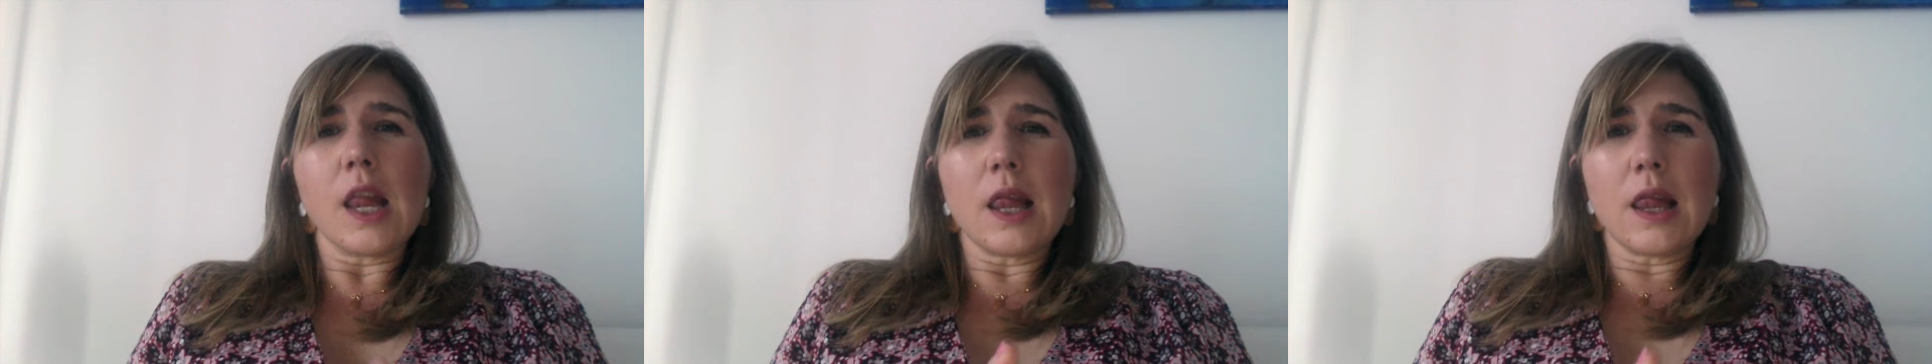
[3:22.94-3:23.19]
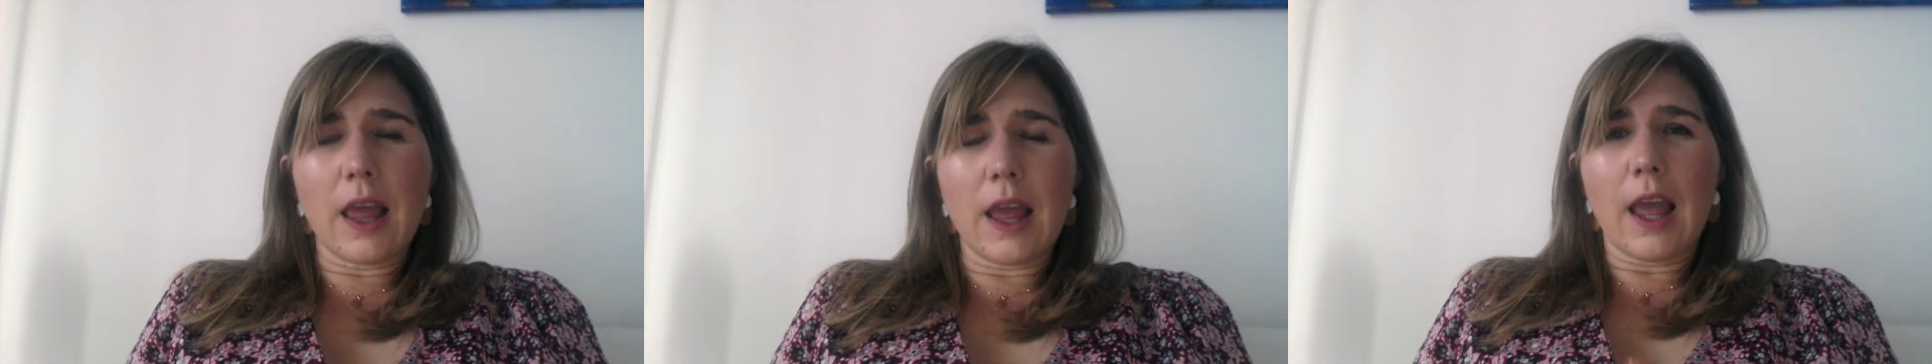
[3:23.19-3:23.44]

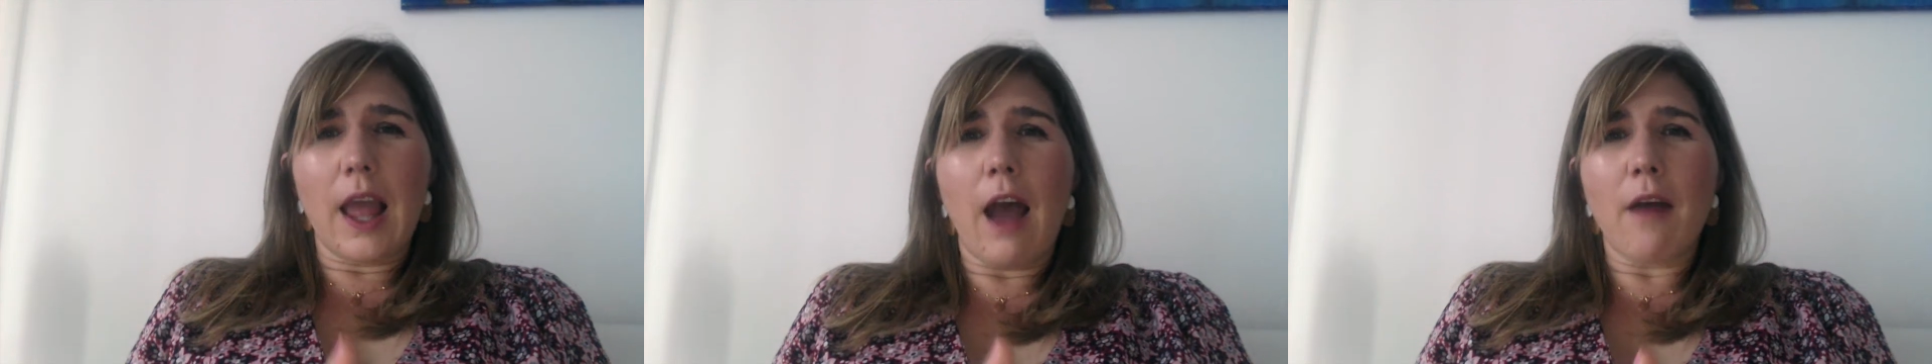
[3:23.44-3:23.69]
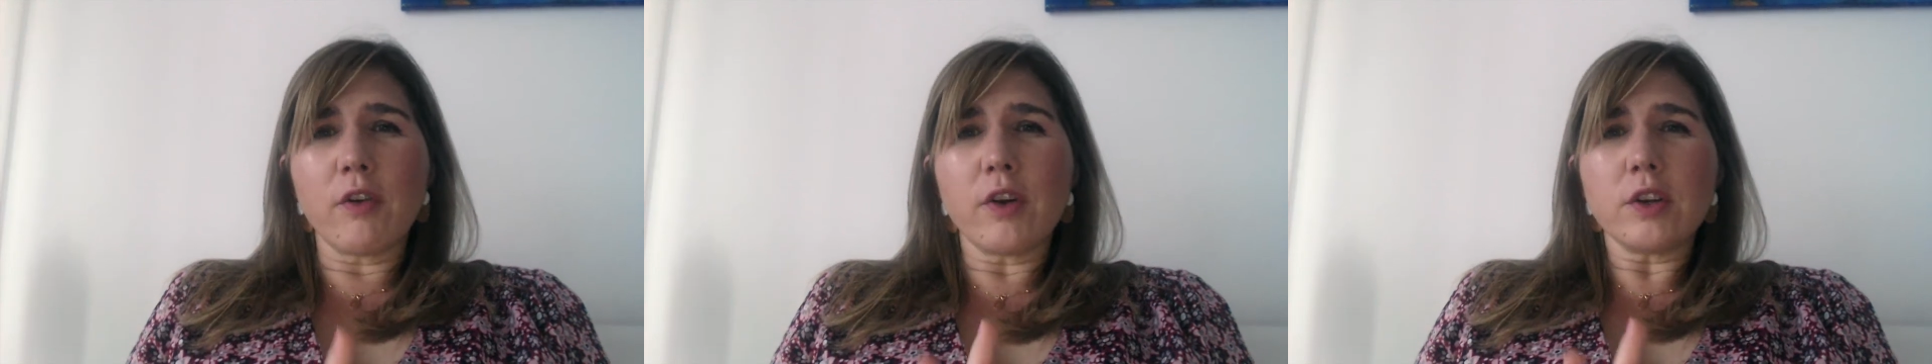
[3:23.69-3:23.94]
the
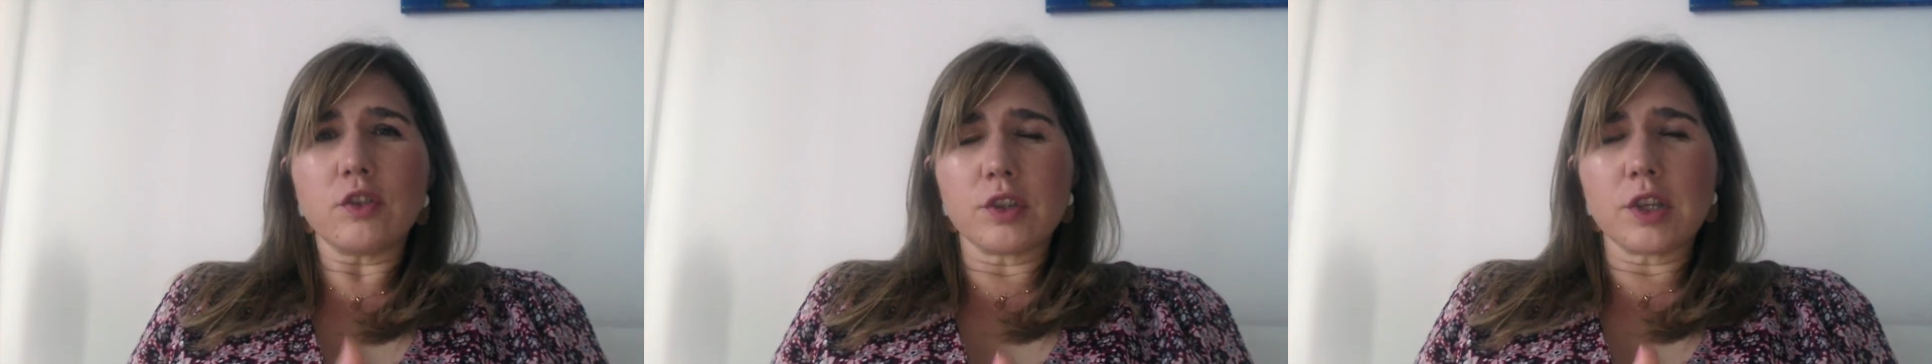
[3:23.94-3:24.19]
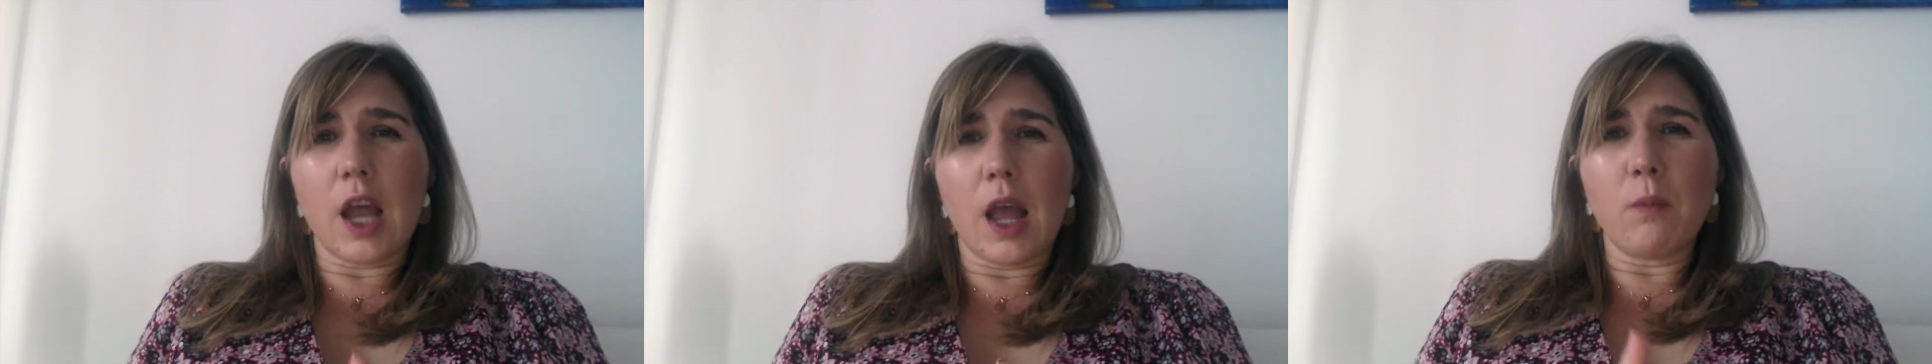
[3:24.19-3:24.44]
average
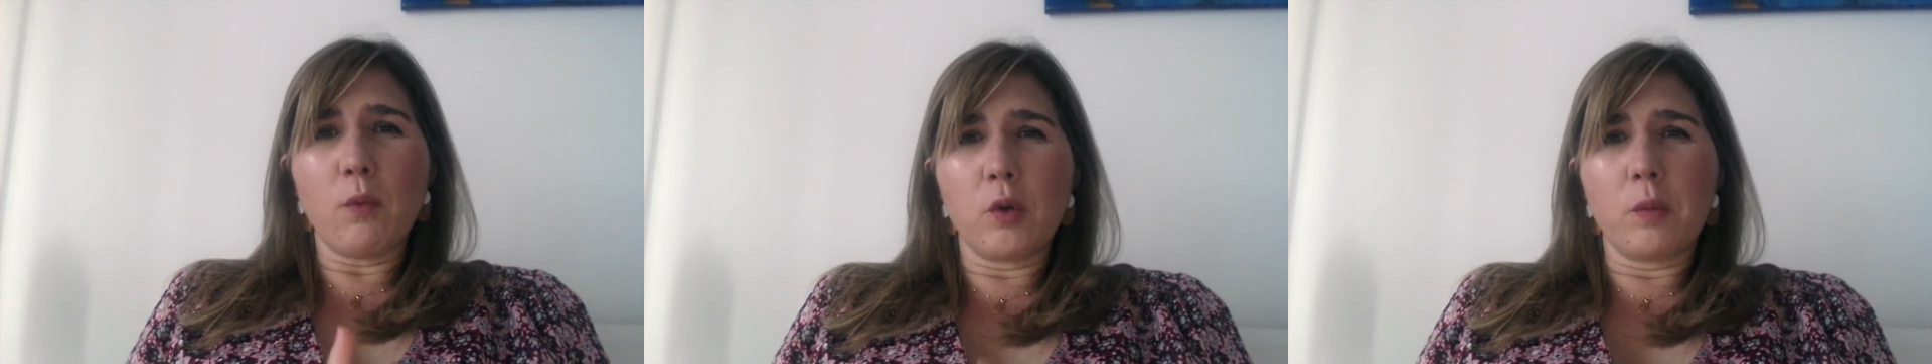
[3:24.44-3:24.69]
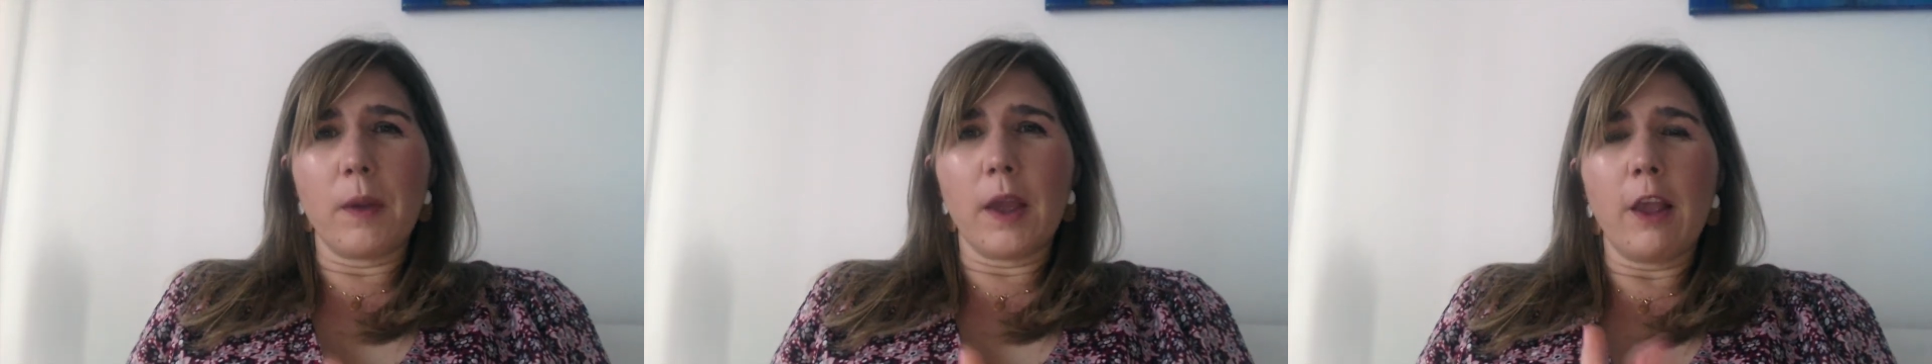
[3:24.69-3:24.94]
time
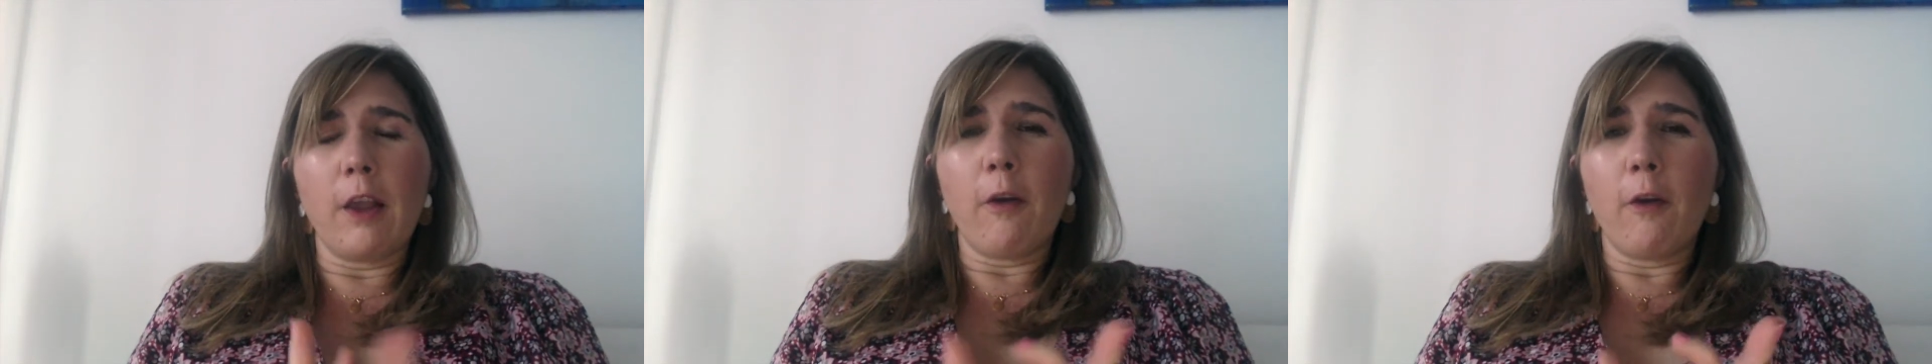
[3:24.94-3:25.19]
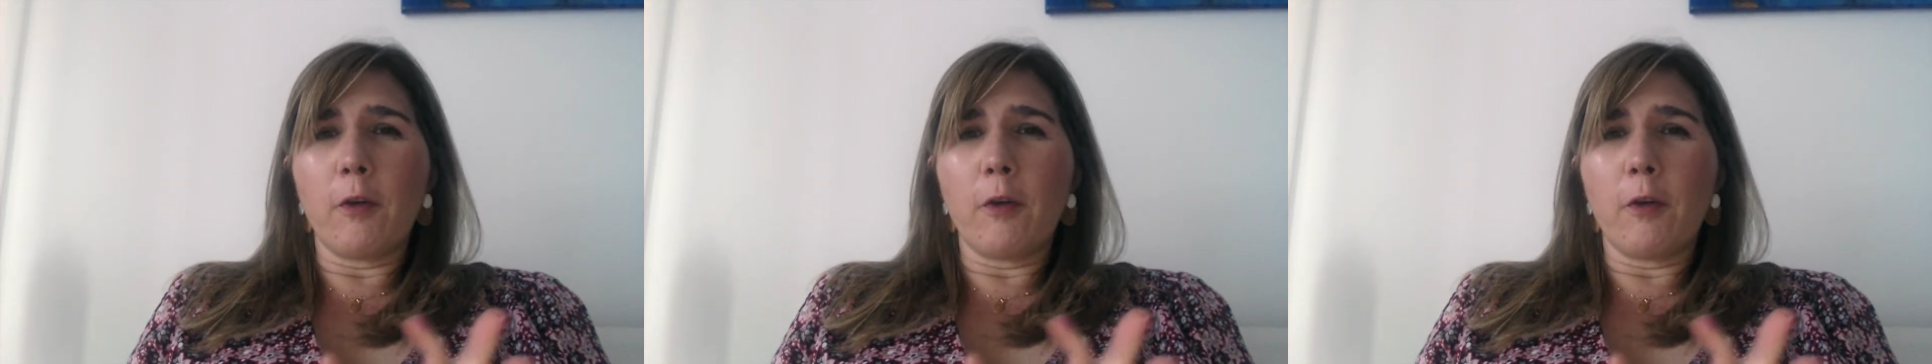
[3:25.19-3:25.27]
would be